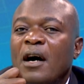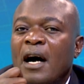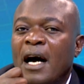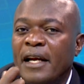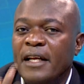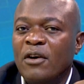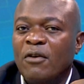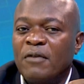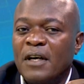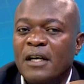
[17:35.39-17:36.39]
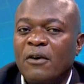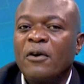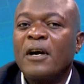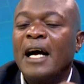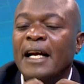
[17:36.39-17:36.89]
handing over
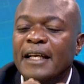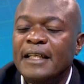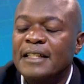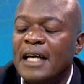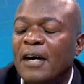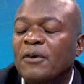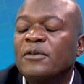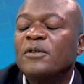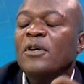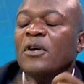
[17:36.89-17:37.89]
or handing down